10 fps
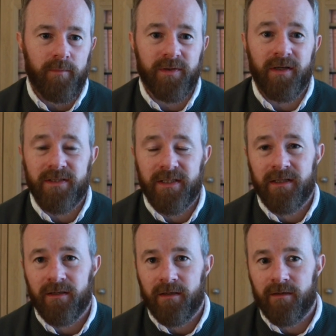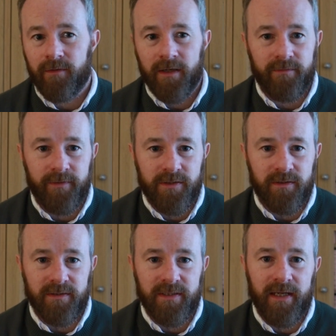But the idea of
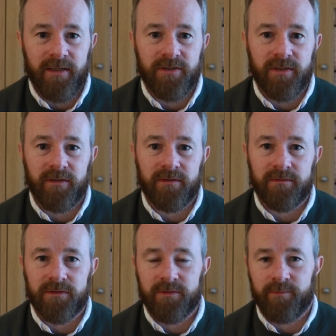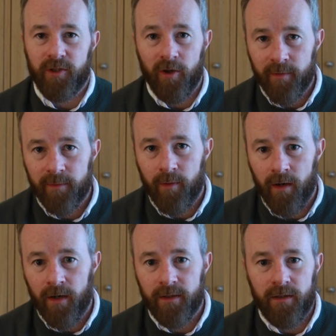artificial intelligence becoming
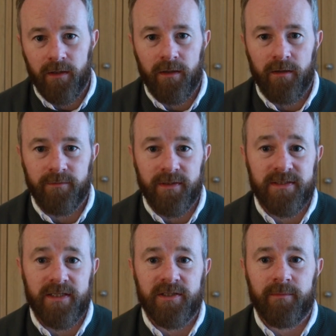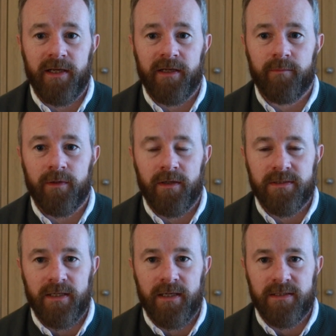part of the decision-making
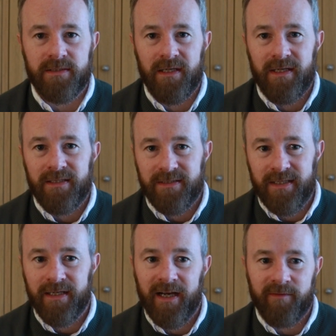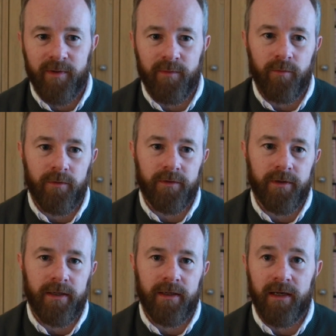process did have me
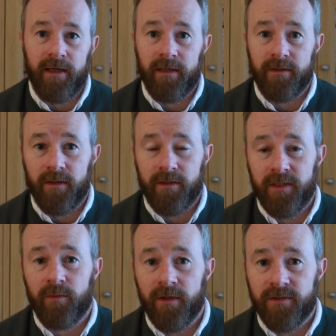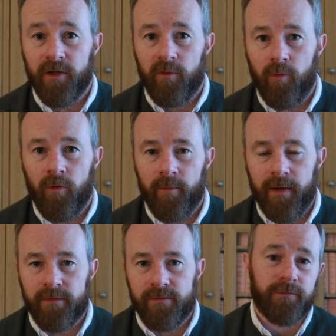wondering, and I did want to know more
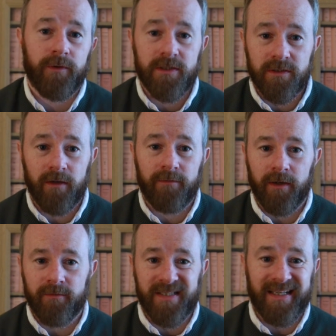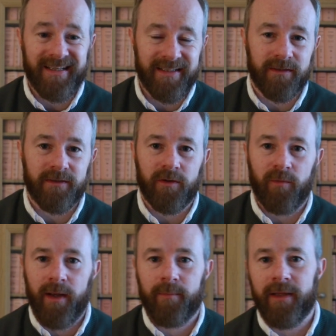about it. So first off, I obviously clicked on their
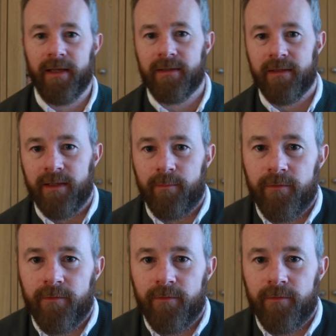web link that they